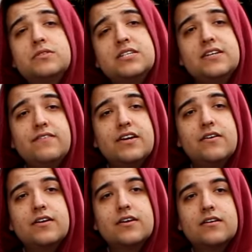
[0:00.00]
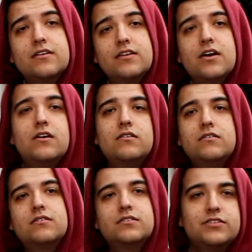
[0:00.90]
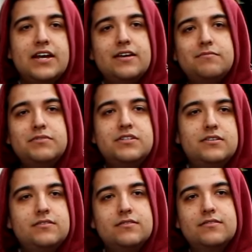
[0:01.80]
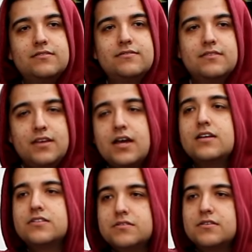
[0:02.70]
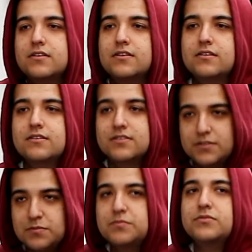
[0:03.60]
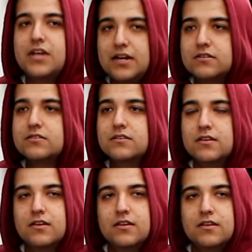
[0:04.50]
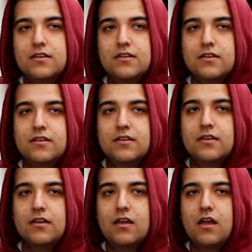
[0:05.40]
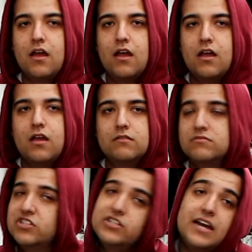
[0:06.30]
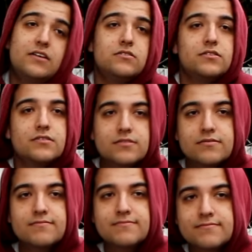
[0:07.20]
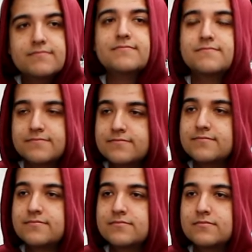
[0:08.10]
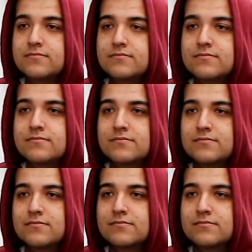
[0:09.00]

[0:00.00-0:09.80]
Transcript: with the TV going. You know, no. Uh, no shadow. Shadows. So if he looked inside, there wouldn't be no one in there. Just shadows. Well, can I take a look? If it's